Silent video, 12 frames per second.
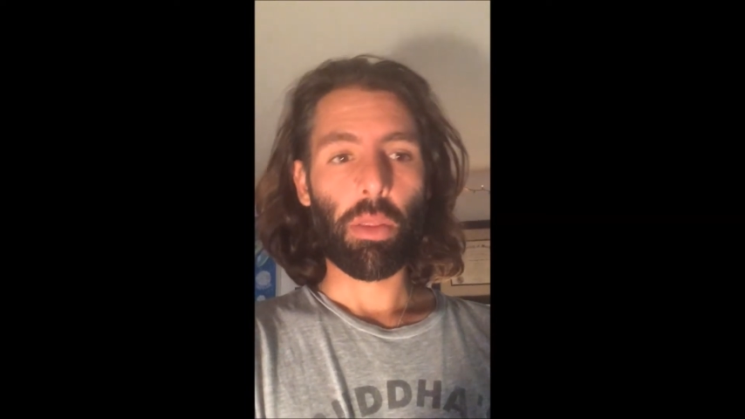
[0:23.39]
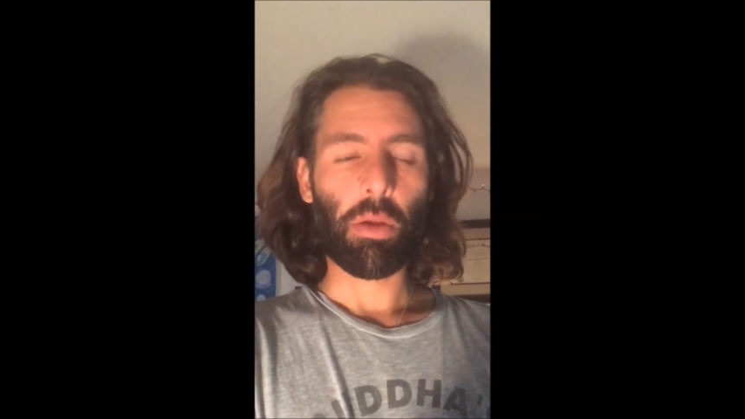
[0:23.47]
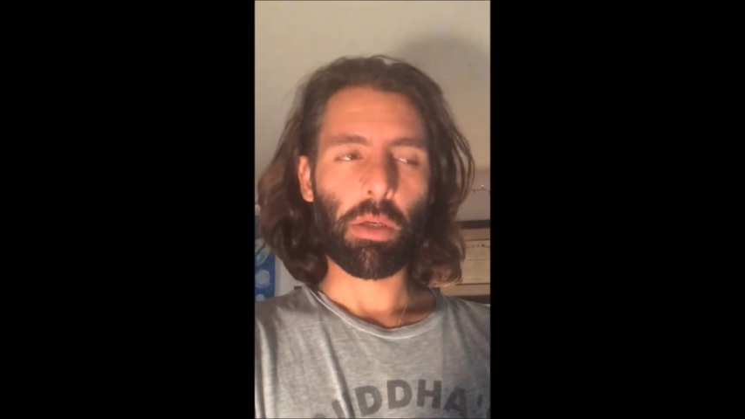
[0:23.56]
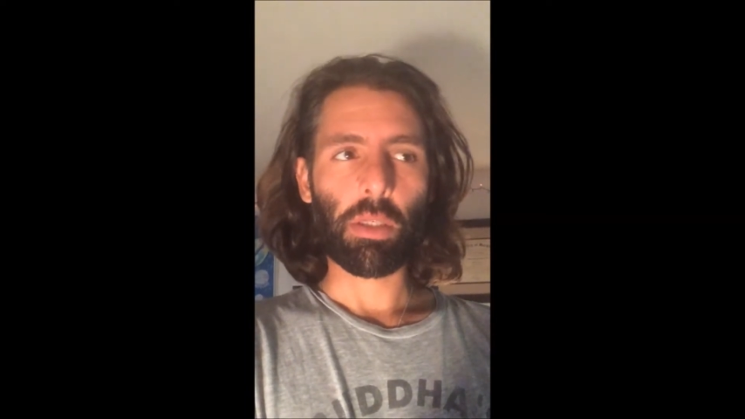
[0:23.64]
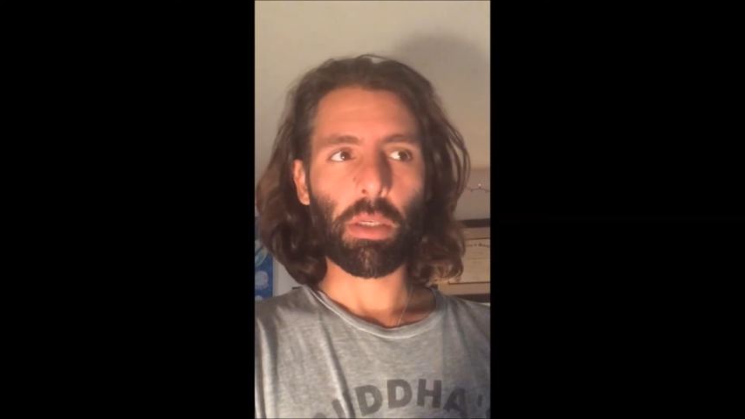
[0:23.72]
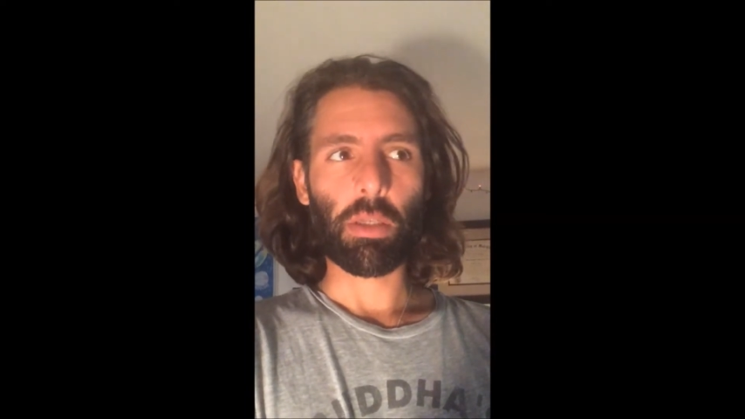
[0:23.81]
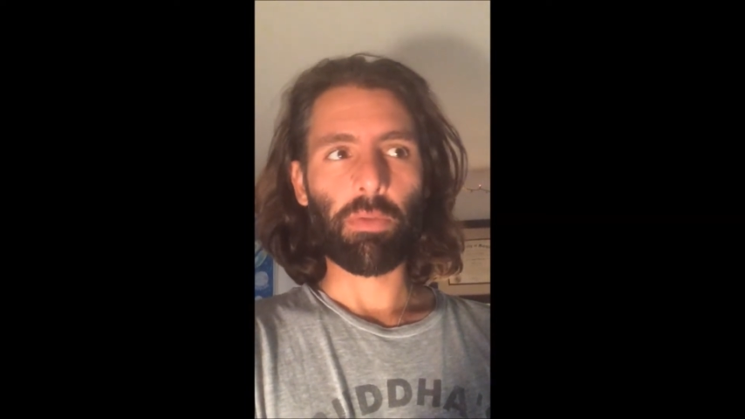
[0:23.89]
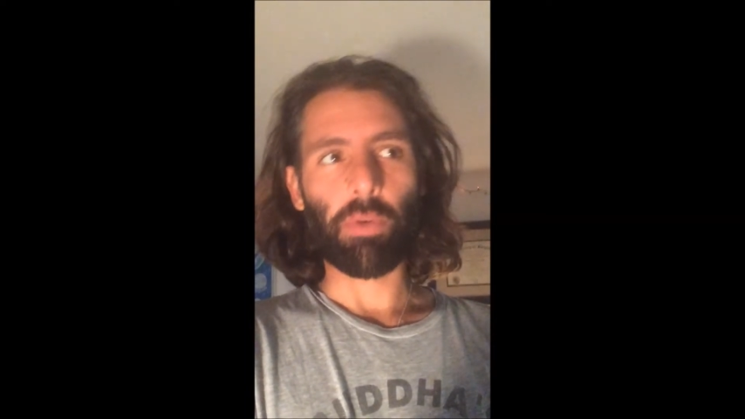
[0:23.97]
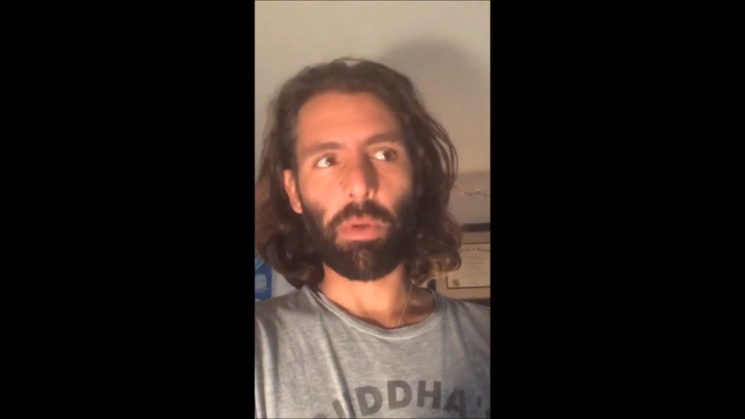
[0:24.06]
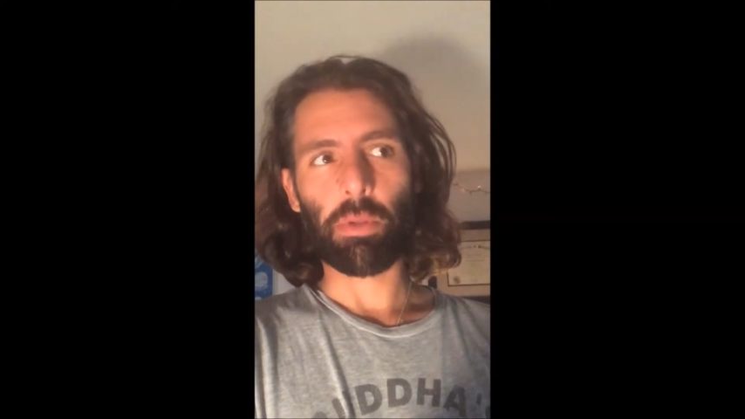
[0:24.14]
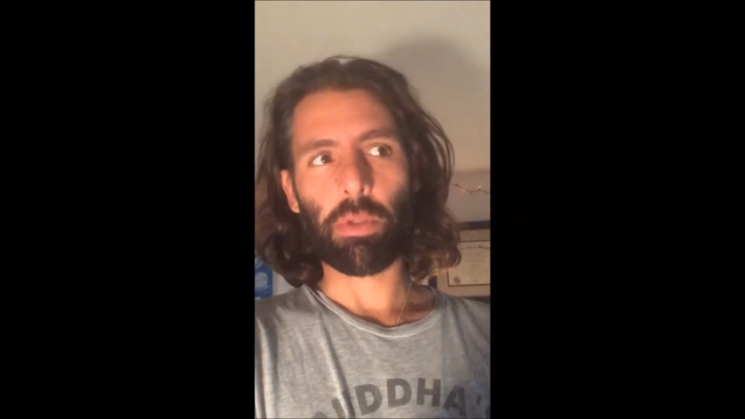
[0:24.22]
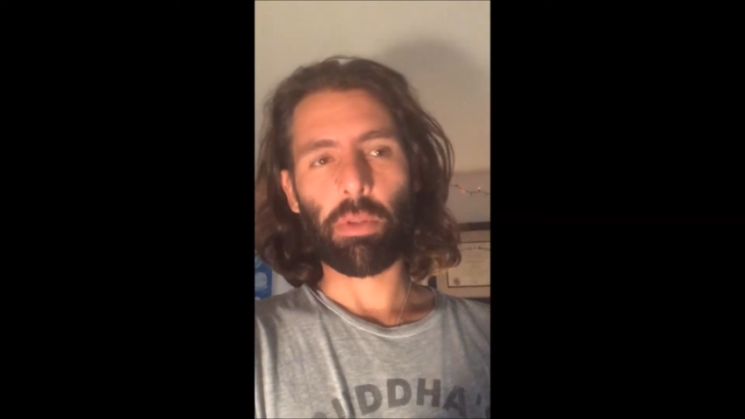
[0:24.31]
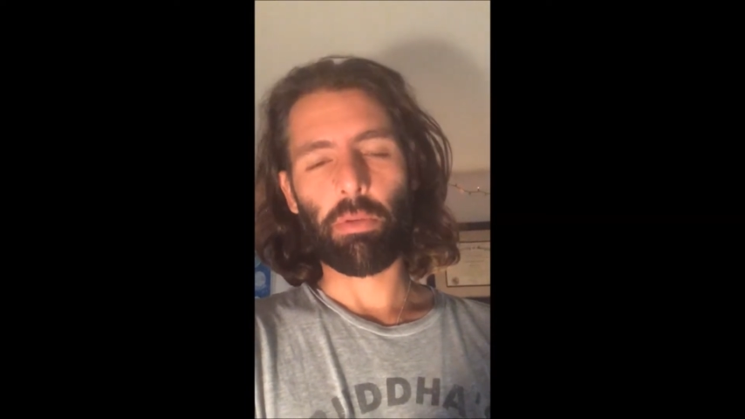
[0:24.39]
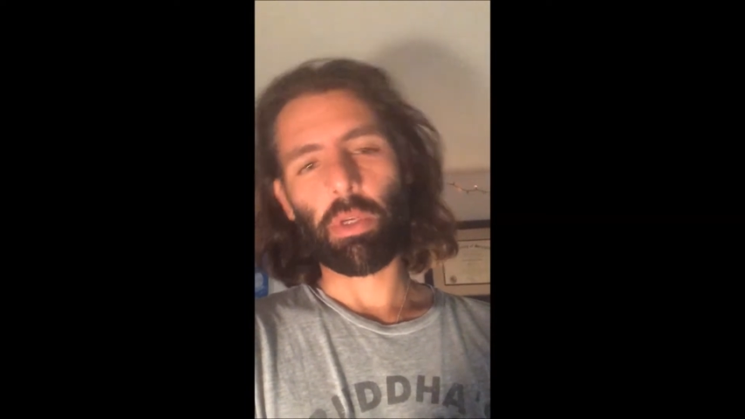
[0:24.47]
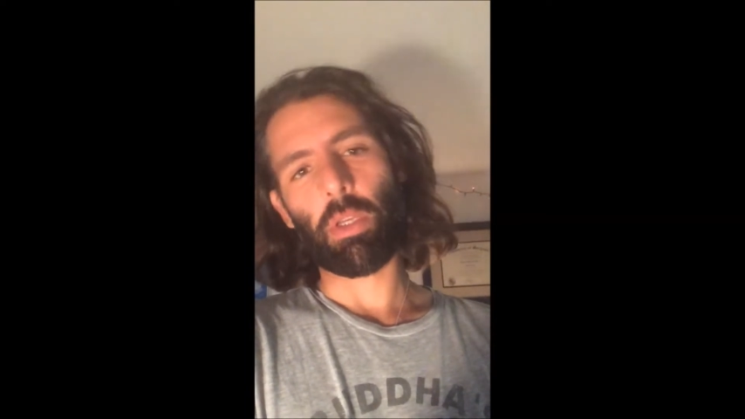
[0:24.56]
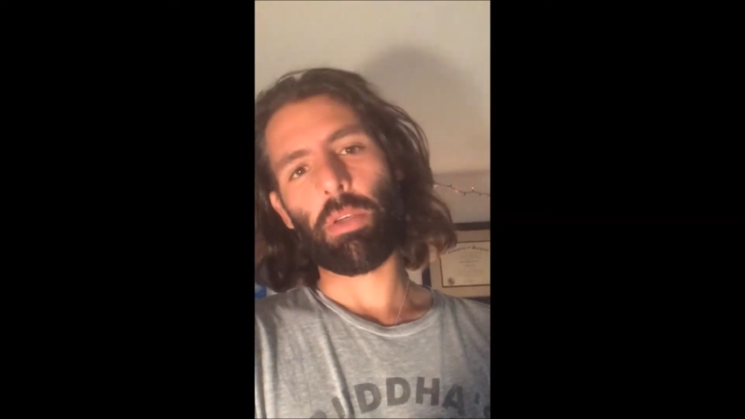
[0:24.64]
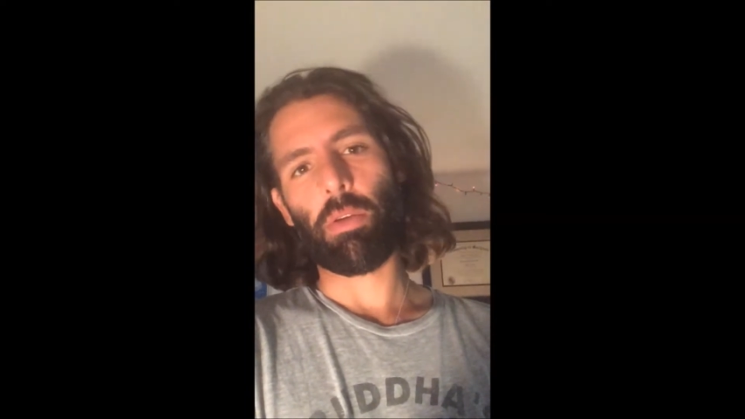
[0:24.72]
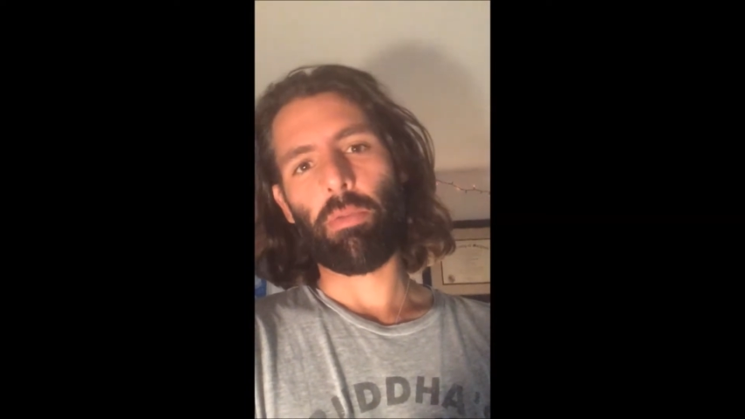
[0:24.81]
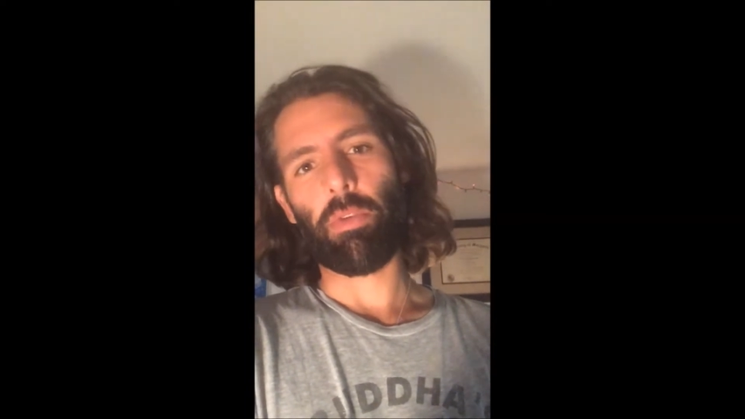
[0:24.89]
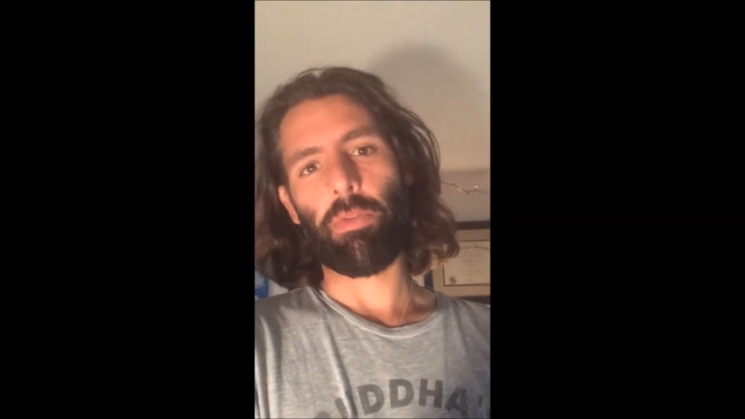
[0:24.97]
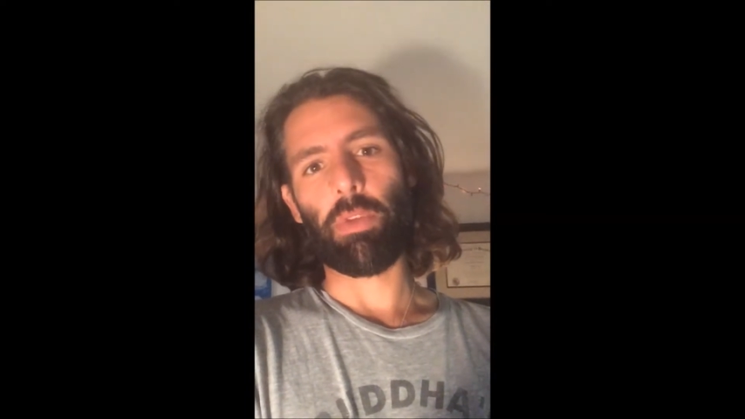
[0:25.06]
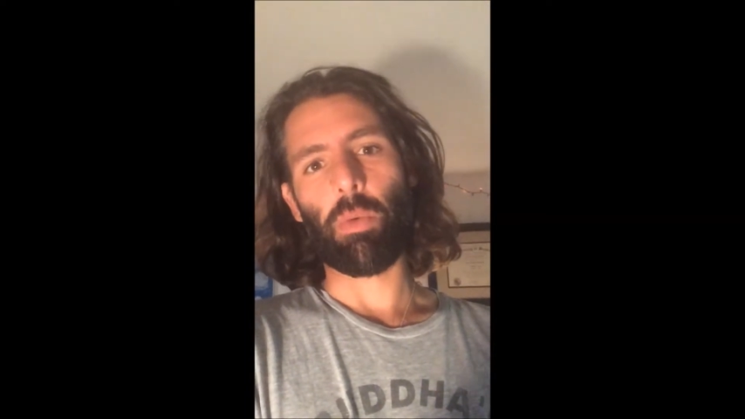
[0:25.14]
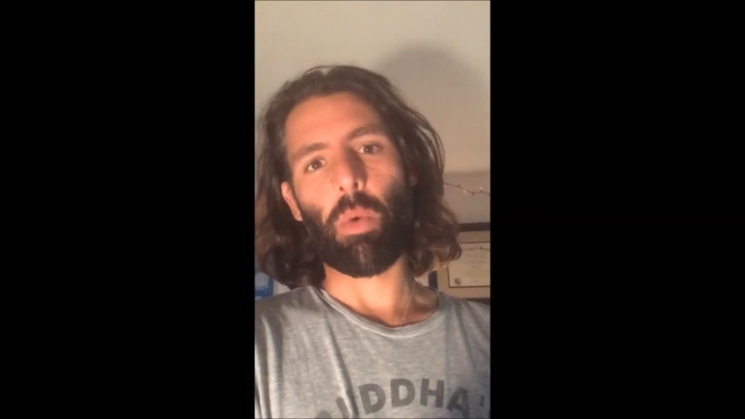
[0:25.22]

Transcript: 36 volt, 350